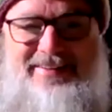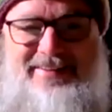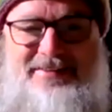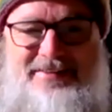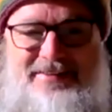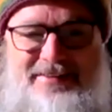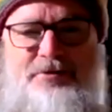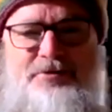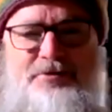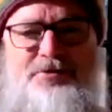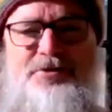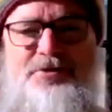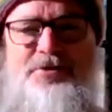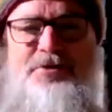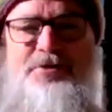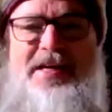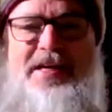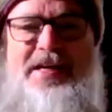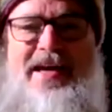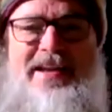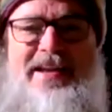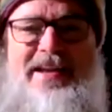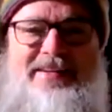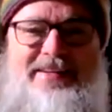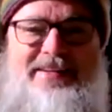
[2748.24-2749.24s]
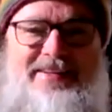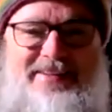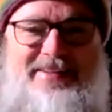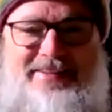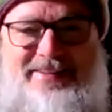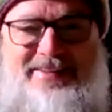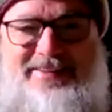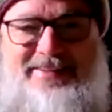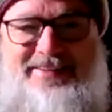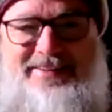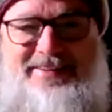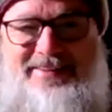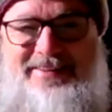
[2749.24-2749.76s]
Don't do that.
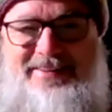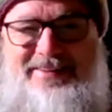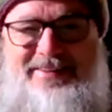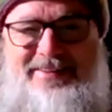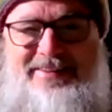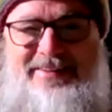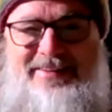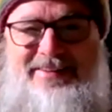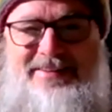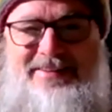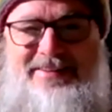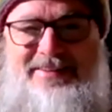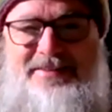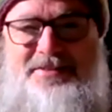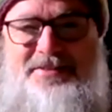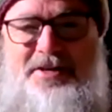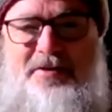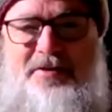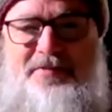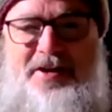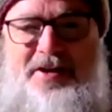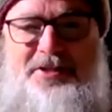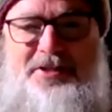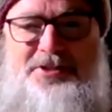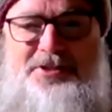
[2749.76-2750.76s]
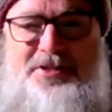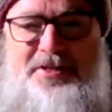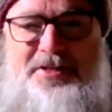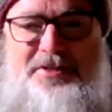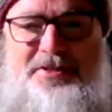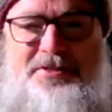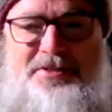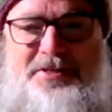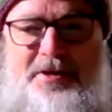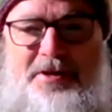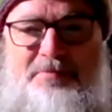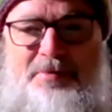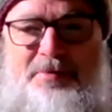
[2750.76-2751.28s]
Salvation
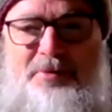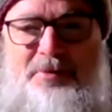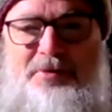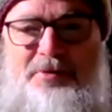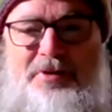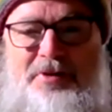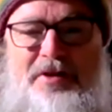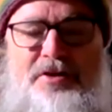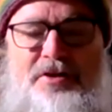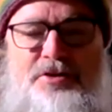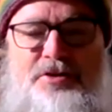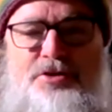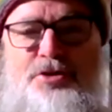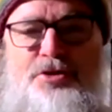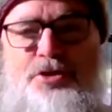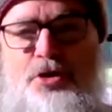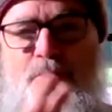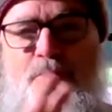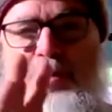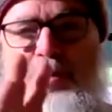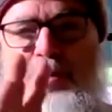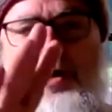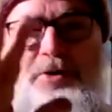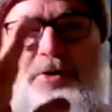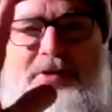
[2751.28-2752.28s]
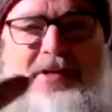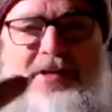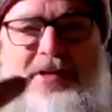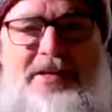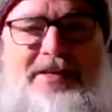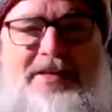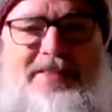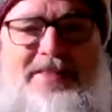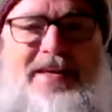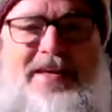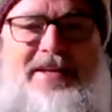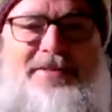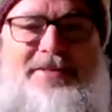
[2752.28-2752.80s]
is simple. Do
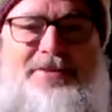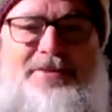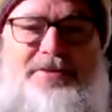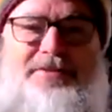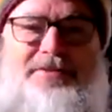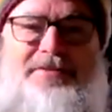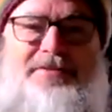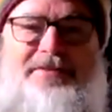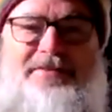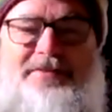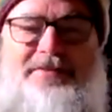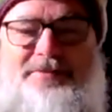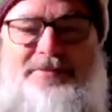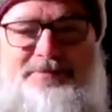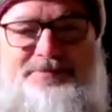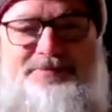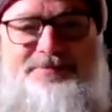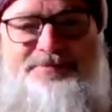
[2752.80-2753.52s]
only this.